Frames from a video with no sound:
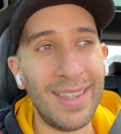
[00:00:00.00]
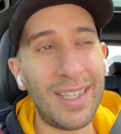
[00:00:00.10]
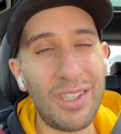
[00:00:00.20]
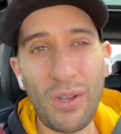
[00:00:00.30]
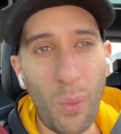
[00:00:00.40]

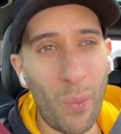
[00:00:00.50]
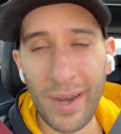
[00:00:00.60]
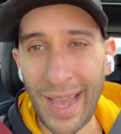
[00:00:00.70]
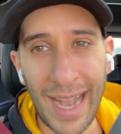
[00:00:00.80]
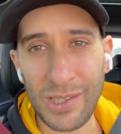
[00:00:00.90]
that you don't
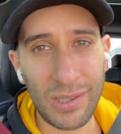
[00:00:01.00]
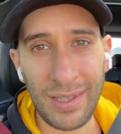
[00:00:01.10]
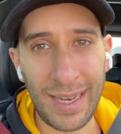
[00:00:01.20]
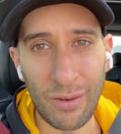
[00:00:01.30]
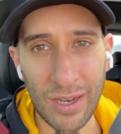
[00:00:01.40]
want to
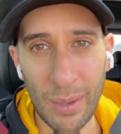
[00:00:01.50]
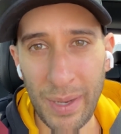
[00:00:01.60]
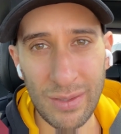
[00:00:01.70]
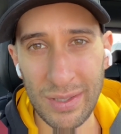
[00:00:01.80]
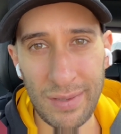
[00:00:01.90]
actually now
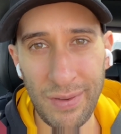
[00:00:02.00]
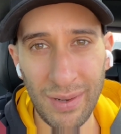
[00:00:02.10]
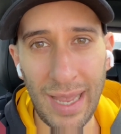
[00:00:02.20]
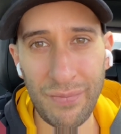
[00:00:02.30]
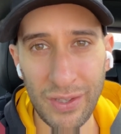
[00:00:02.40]
commit the rest of
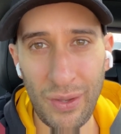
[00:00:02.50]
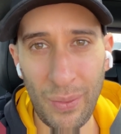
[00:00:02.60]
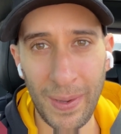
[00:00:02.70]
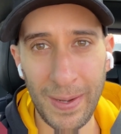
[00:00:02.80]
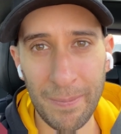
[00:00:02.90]
your life to
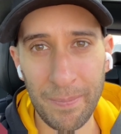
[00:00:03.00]
doing.